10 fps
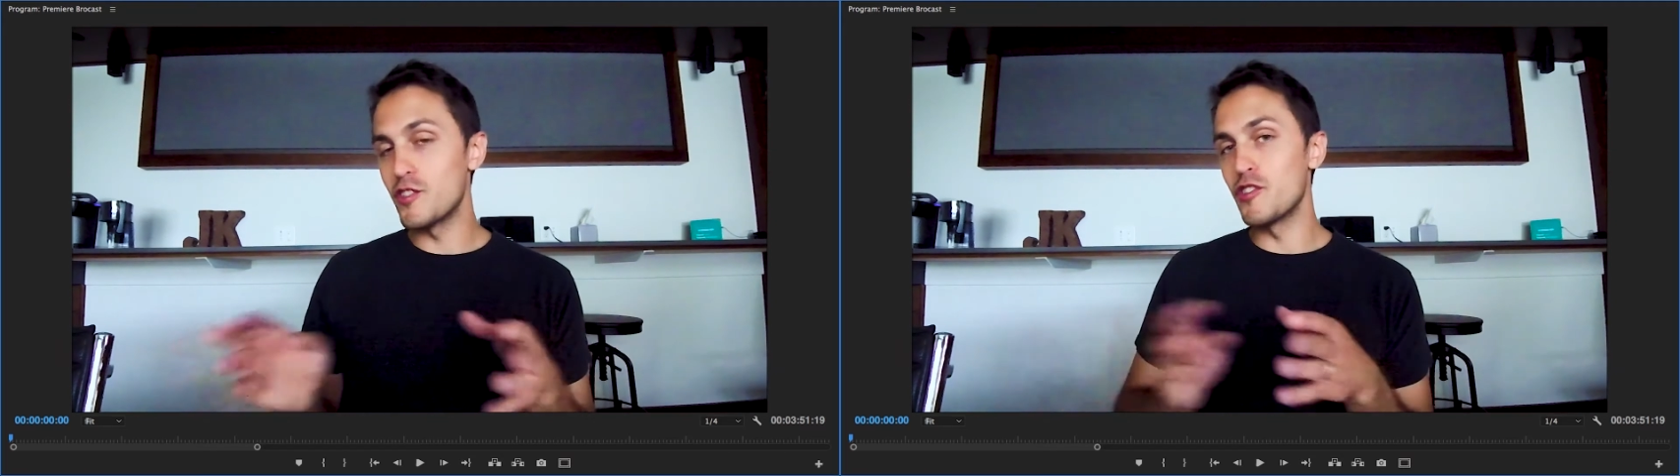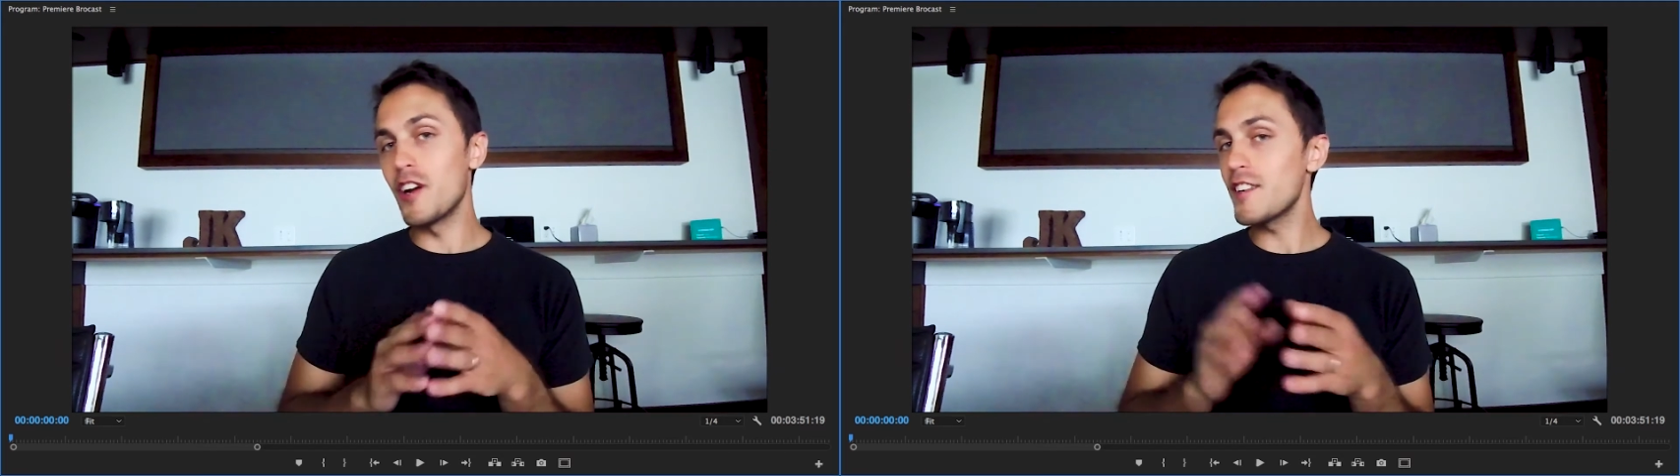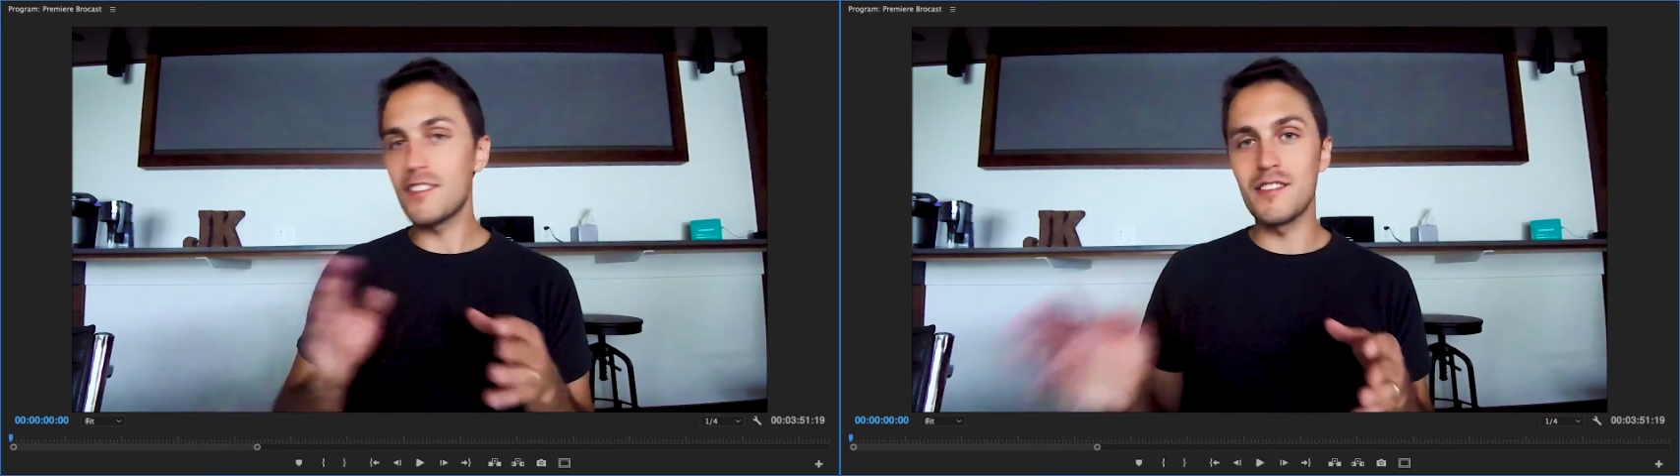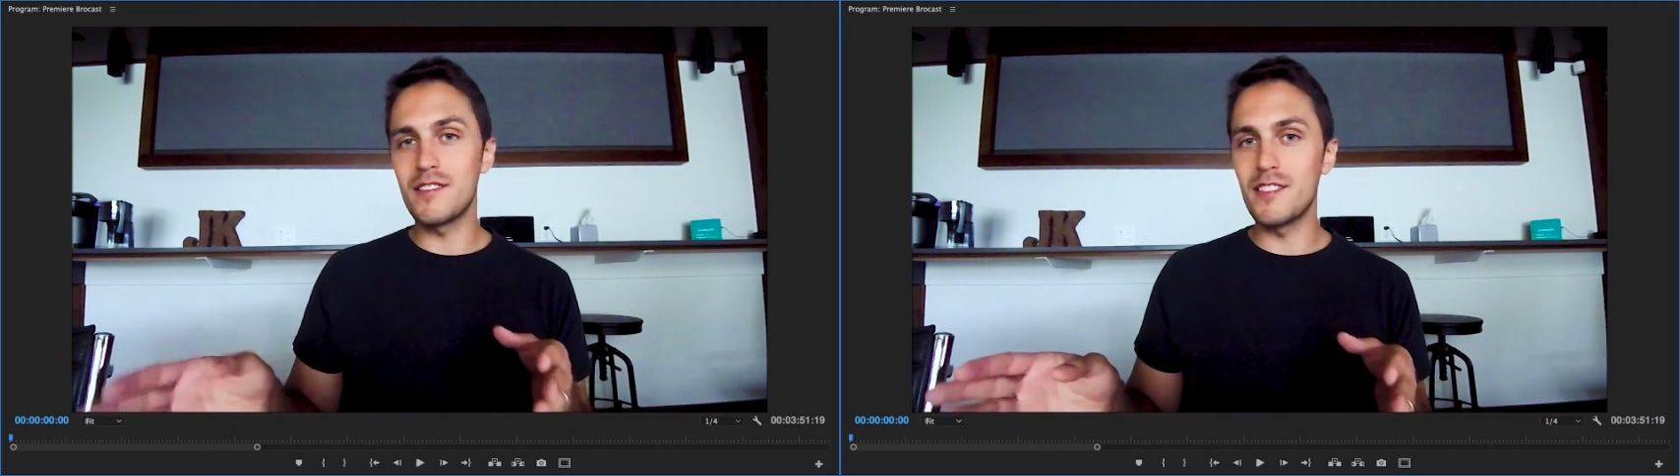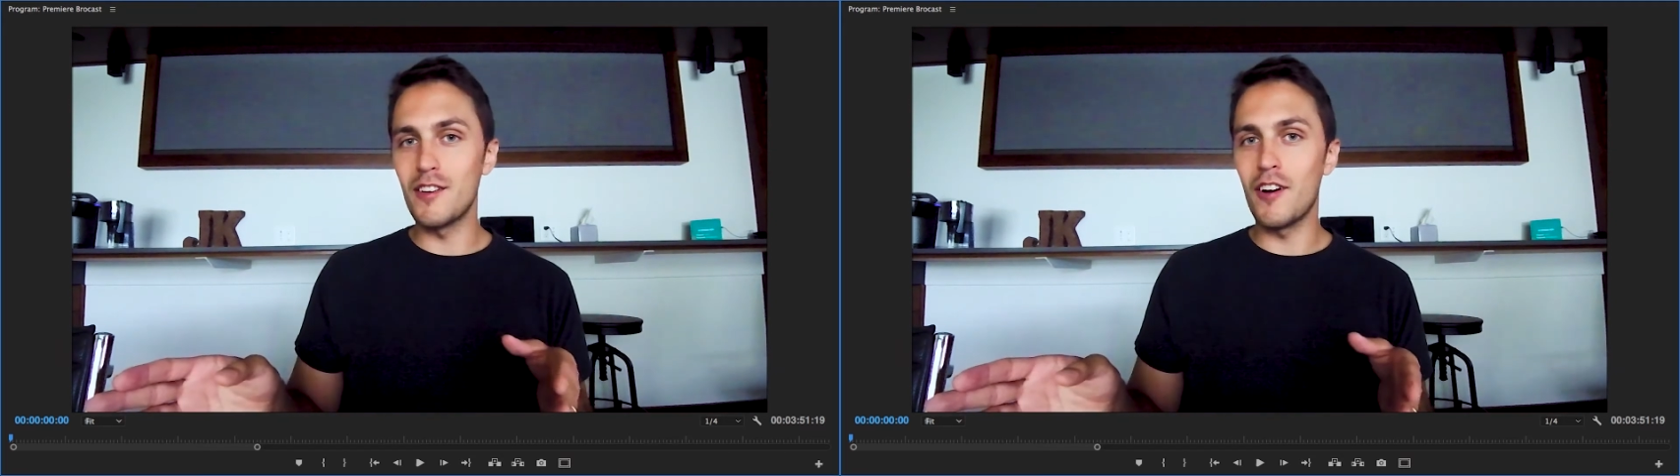you're not going to
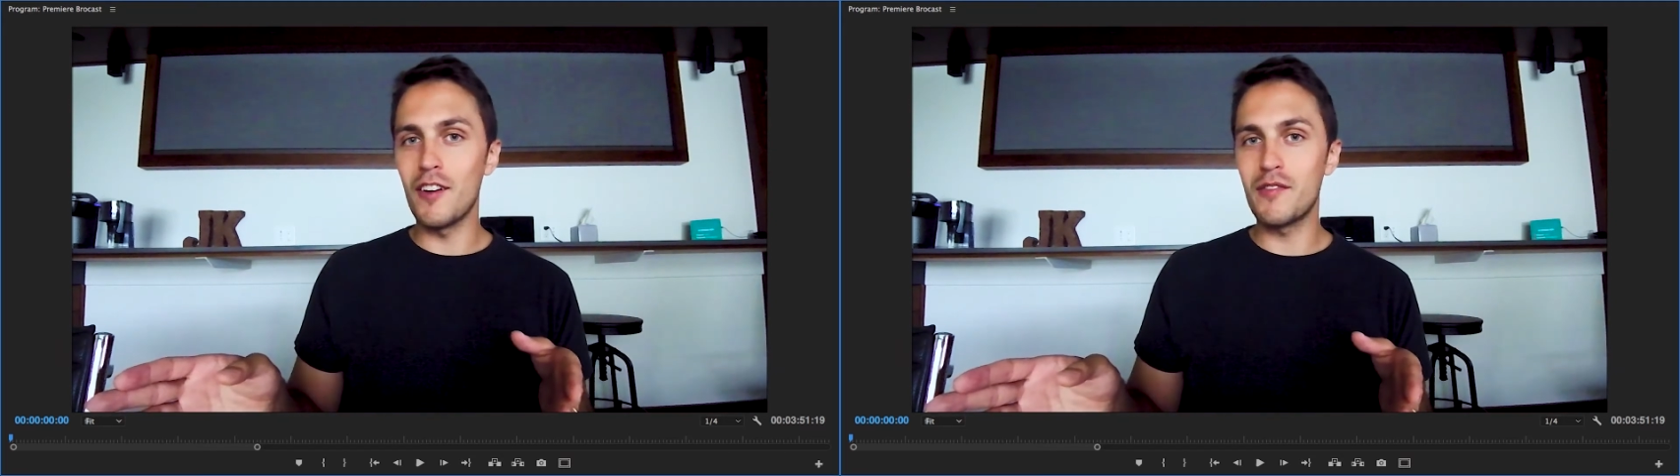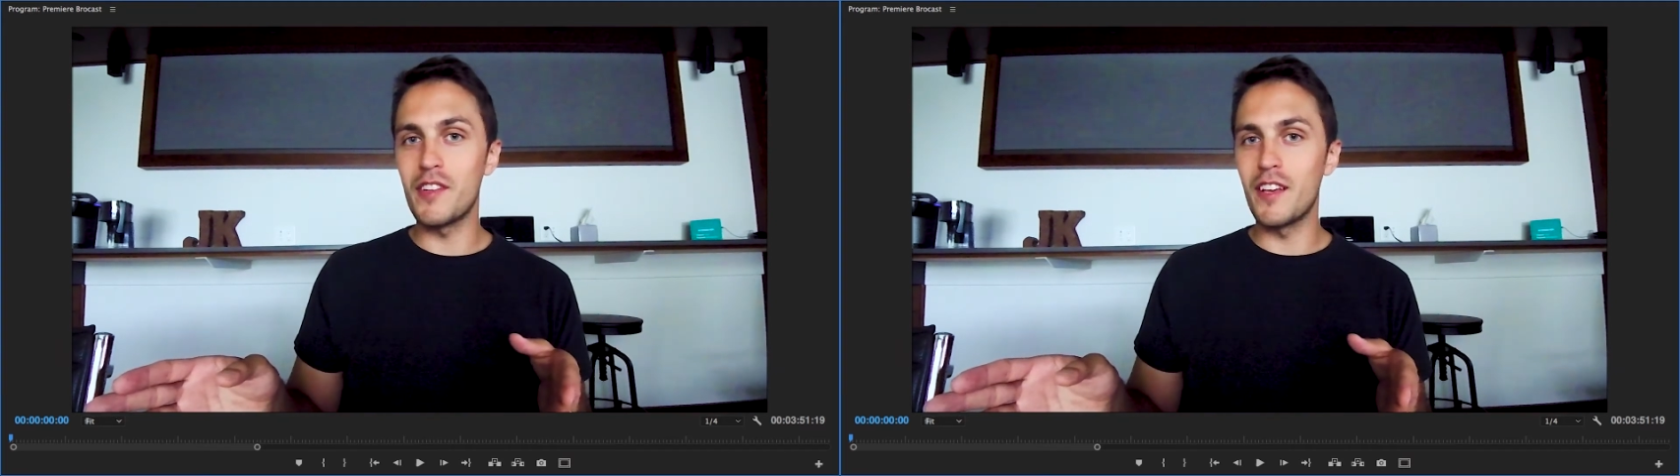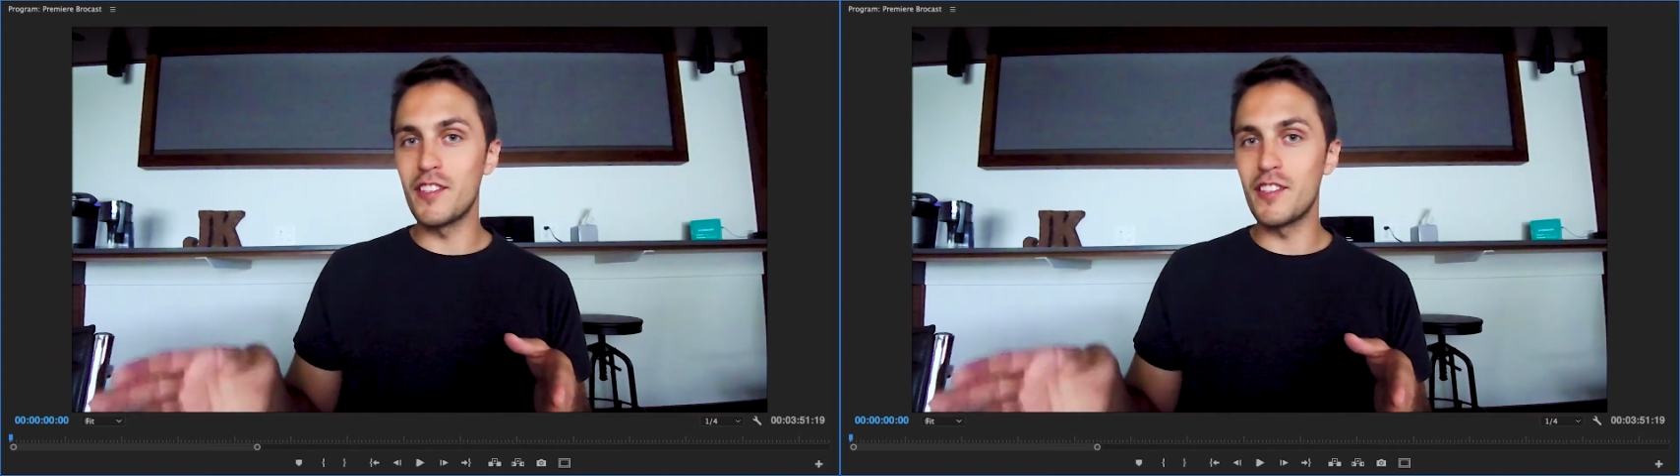see off the